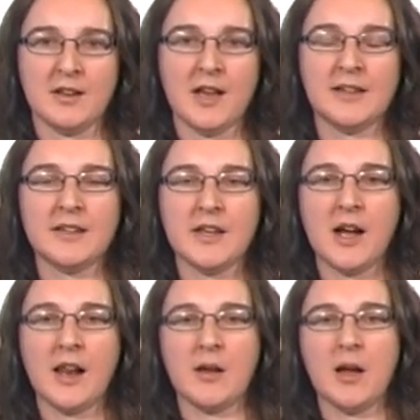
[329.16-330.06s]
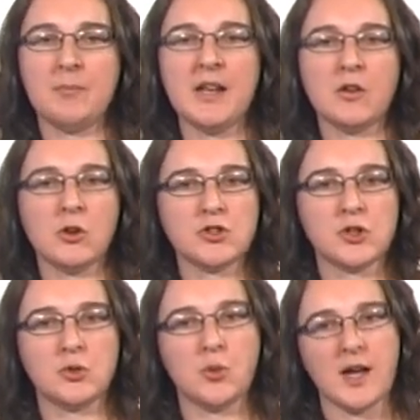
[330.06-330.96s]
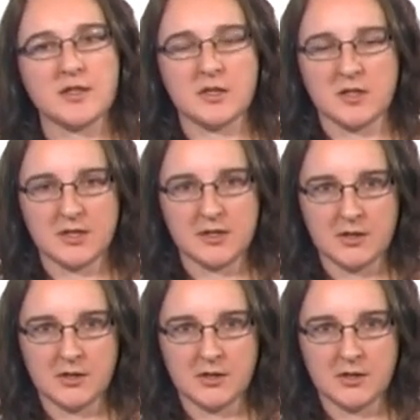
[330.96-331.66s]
And they appeal also to us as